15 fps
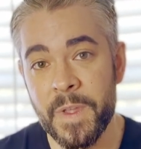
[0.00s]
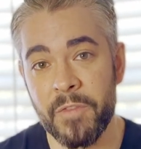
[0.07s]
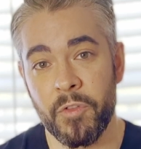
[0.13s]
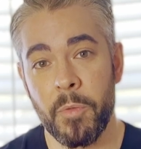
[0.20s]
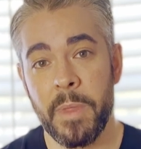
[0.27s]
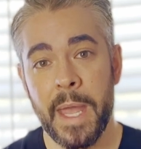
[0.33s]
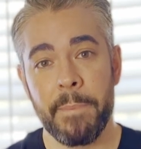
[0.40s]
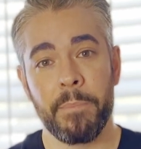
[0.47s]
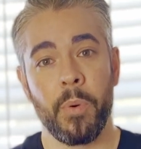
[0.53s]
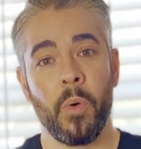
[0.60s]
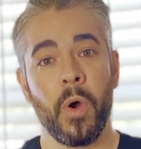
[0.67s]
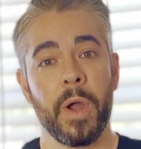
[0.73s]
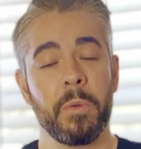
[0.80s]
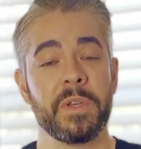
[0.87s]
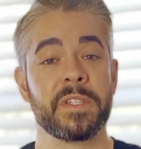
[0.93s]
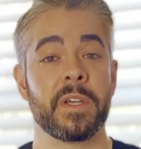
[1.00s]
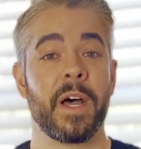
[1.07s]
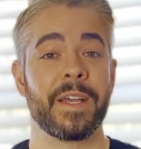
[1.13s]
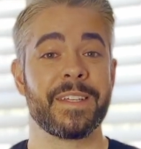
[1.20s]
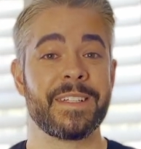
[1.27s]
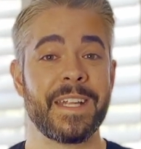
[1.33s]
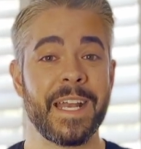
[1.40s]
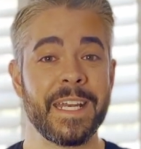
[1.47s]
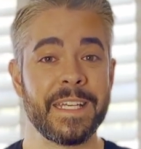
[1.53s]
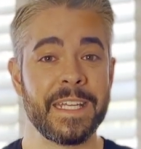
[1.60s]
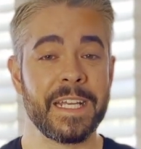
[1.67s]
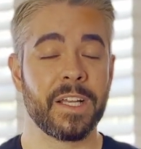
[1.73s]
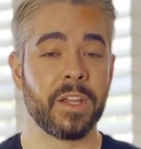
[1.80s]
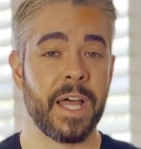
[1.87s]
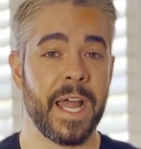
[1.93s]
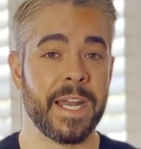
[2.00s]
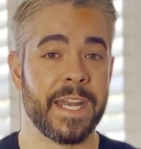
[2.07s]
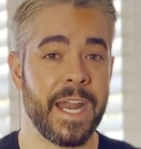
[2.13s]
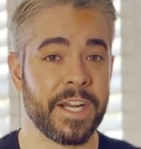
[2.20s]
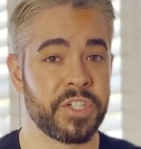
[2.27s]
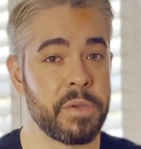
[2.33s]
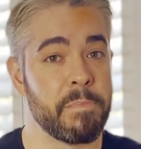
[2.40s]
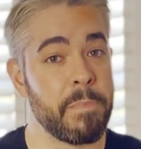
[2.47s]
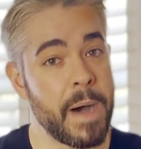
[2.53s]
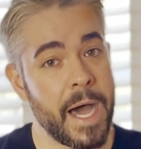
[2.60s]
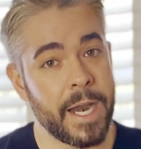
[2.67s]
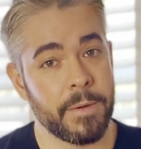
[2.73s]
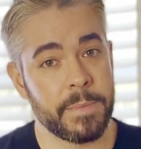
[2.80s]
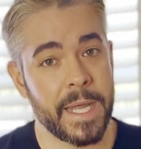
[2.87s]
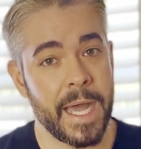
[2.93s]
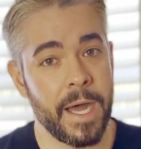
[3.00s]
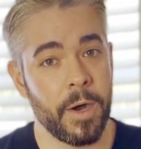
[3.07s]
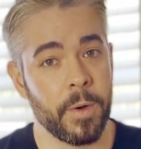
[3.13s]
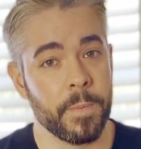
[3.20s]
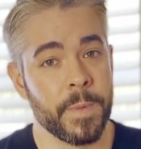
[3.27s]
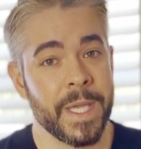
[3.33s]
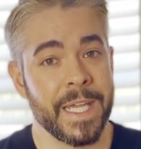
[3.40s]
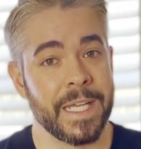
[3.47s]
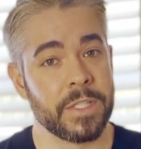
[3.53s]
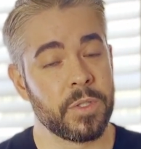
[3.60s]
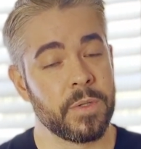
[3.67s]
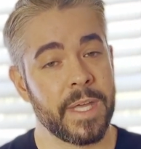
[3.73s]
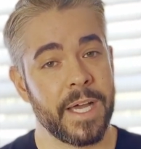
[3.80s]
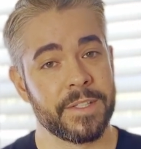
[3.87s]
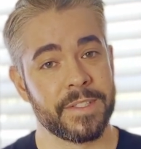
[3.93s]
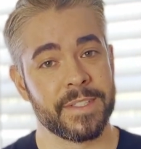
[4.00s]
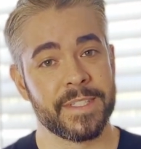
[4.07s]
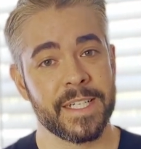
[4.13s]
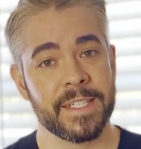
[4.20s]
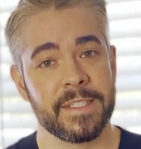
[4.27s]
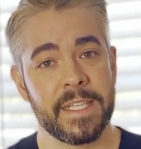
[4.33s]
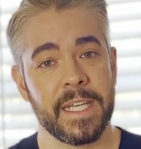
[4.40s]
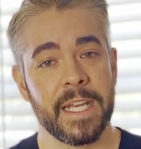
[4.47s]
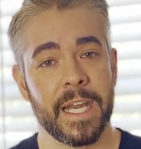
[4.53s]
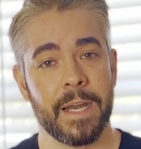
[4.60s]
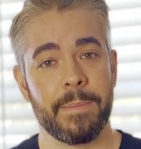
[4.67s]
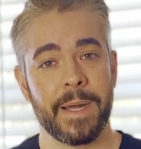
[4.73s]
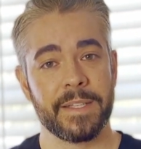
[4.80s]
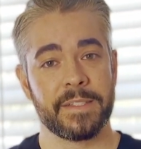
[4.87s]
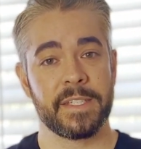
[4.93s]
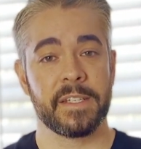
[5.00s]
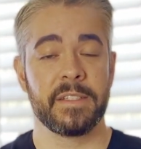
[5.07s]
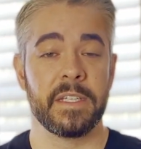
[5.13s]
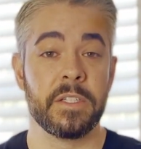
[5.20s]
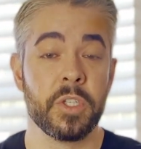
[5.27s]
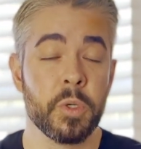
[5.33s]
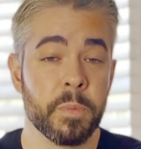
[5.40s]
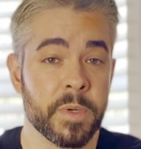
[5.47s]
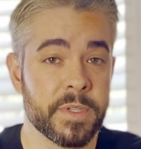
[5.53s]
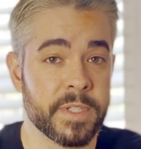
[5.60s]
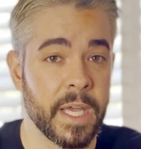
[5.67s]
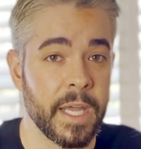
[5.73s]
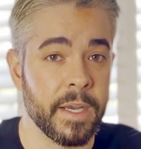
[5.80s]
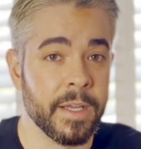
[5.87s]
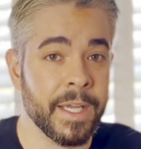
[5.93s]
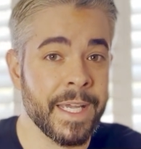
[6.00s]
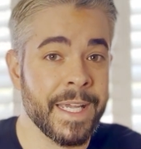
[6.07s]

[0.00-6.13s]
From that point, we saw a steady decline. It actually bottomed out in two thousand sixteen at about sixty-two percent.